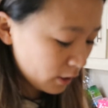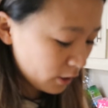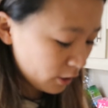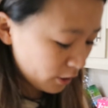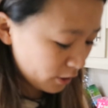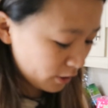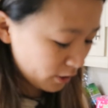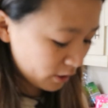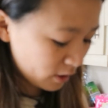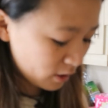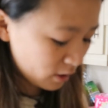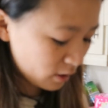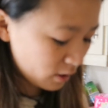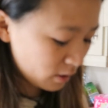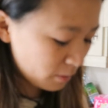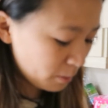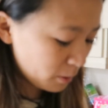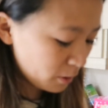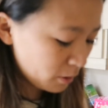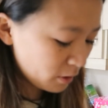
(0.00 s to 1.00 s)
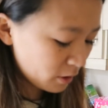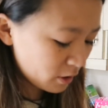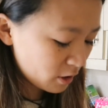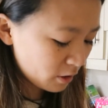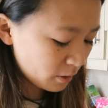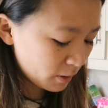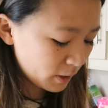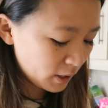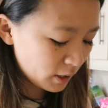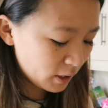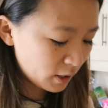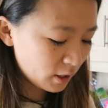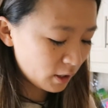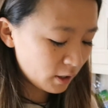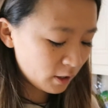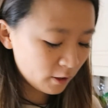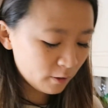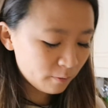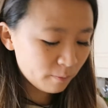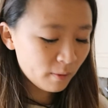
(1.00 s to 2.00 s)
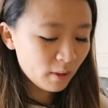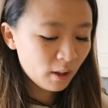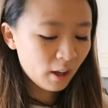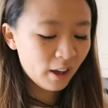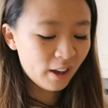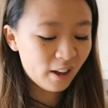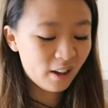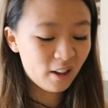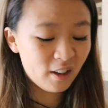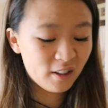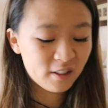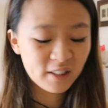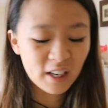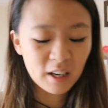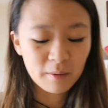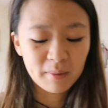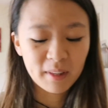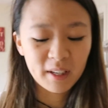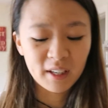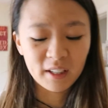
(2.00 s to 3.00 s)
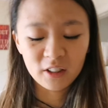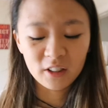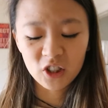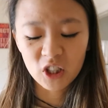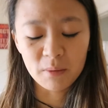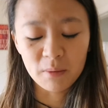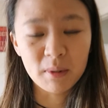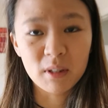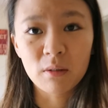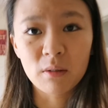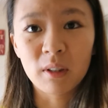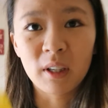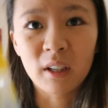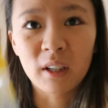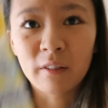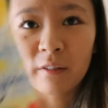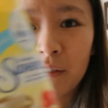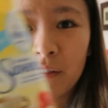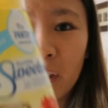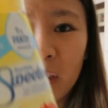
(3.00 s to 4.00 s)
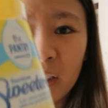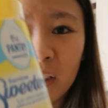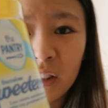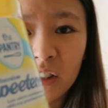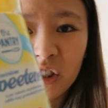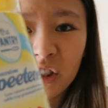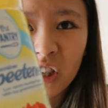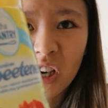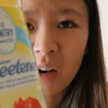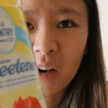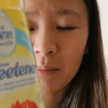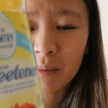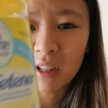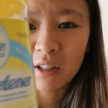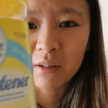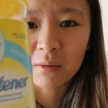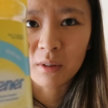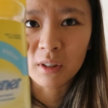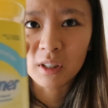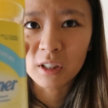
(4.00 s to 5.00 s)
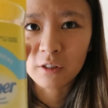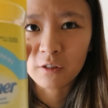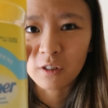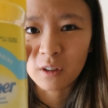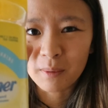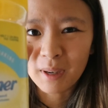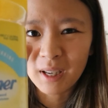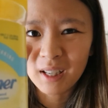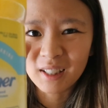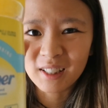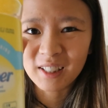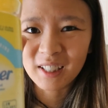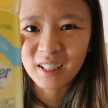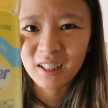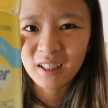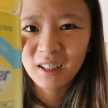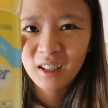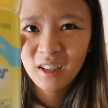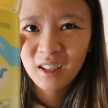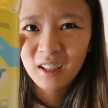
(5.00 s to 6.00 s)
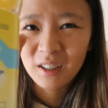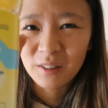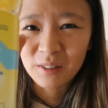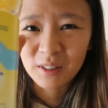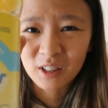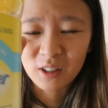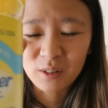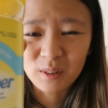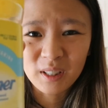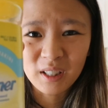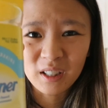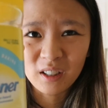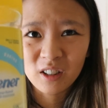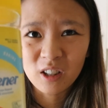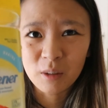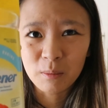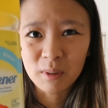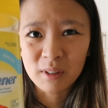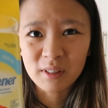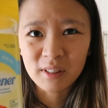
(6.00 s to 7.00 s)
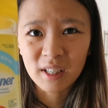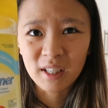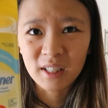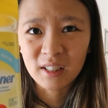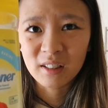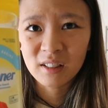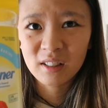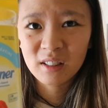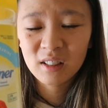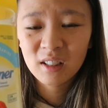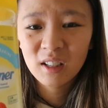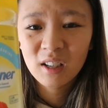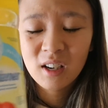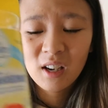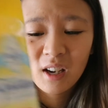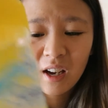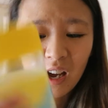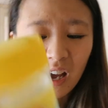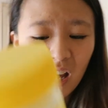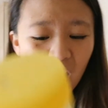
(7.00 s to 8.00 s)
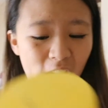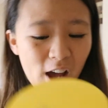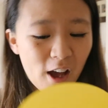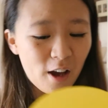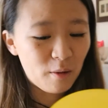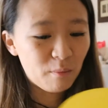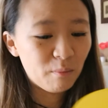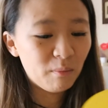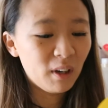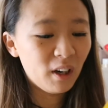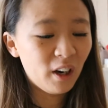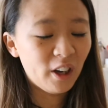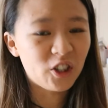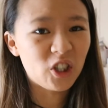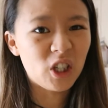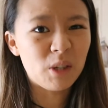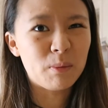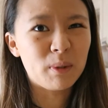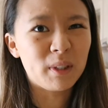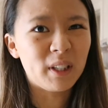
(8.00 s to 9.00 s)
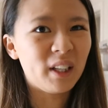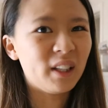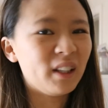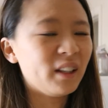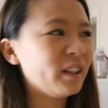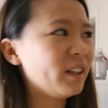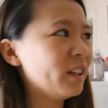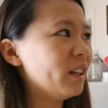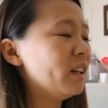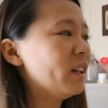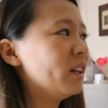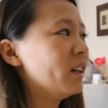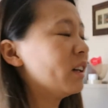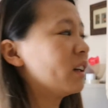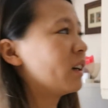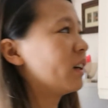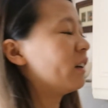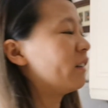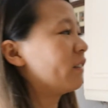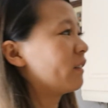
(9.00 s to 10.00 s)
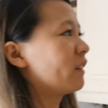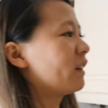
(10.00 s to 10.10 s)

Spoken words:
Just a spoon of sweetener. Same thing, cheapest one I can find in the shop. This one is from Aldi. It's only a couple of cents. A lot cheaper than the kind of